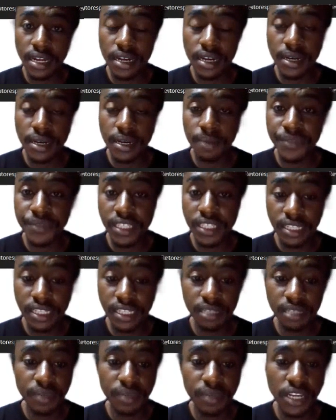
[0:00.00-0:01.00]
sales
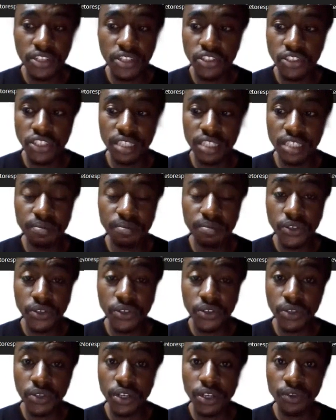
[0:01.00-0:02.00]
page, just make sure you
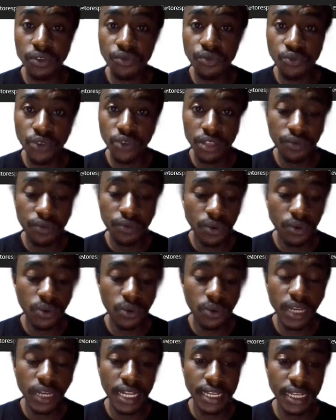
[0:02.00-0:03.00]
read through
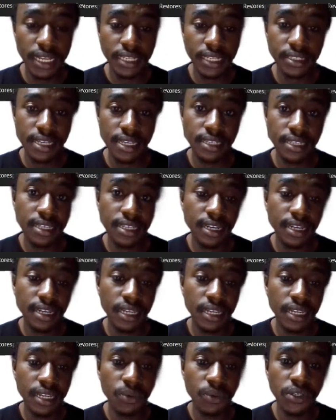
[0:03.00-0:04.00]
and see exactly what
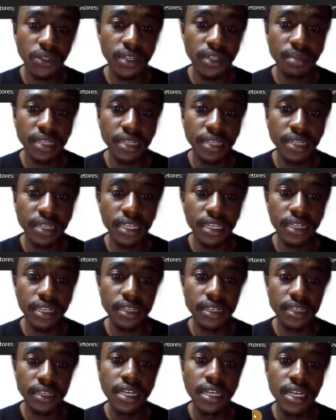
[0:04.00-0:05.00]
you're going to be getting.
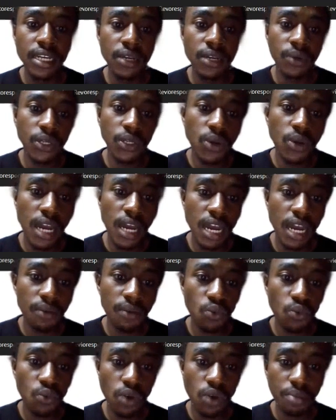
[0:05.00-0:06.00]
We do have
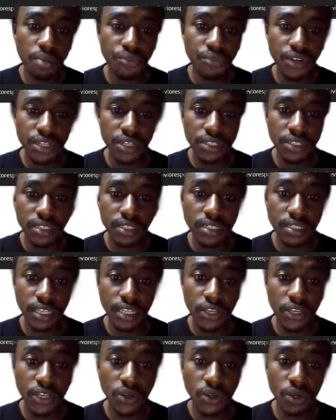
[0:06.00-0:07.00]
WordPress
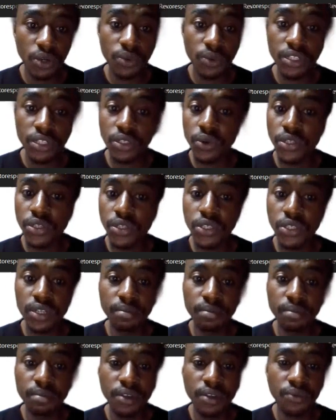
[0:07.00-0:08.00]
Secure, which is OTO number
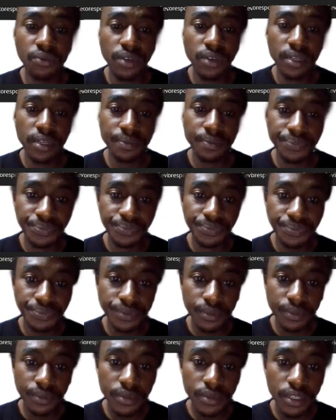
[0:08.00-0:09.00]
3,
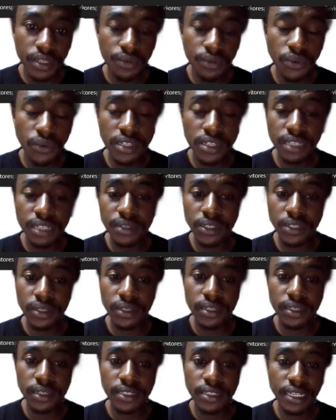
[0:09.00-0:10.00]
$47,
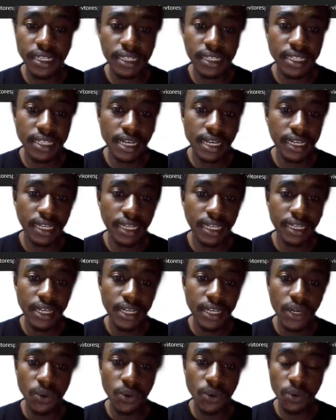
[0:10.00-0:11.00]
and exactly
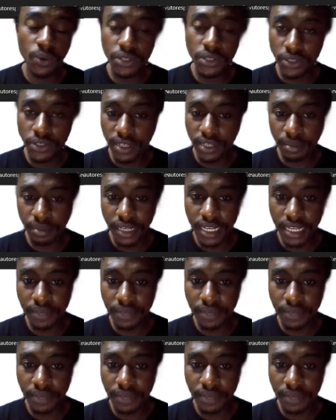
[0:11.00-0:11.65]
what you're going to be getting for